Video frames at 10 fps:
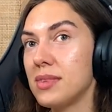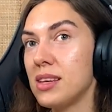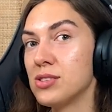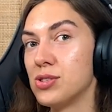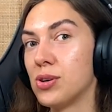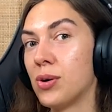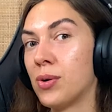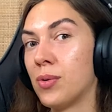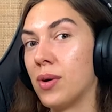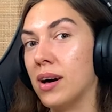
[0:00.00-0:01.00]

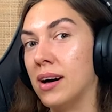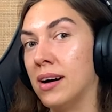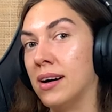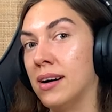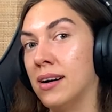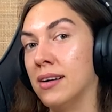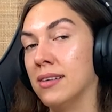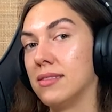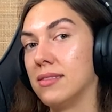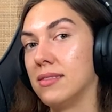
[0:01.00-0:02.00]
So uh,
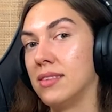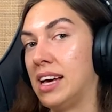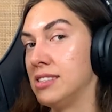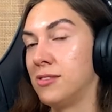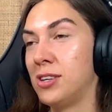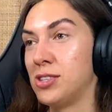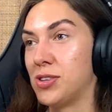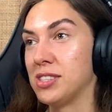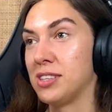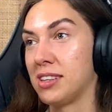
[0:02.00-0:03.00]
that's very
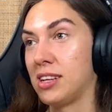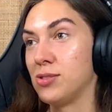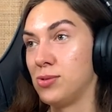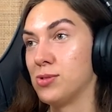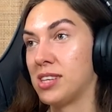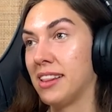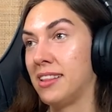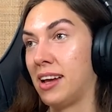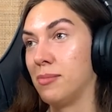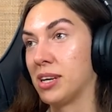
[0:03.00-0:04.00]
interesting that you said
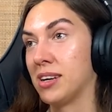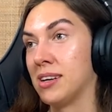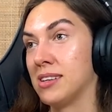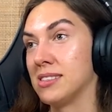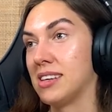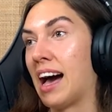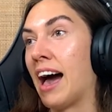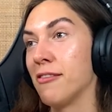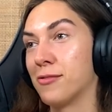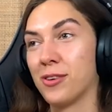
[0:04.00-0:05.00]
that because I
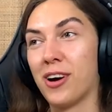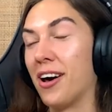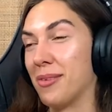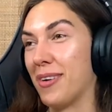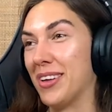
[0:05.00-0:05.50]
forgot about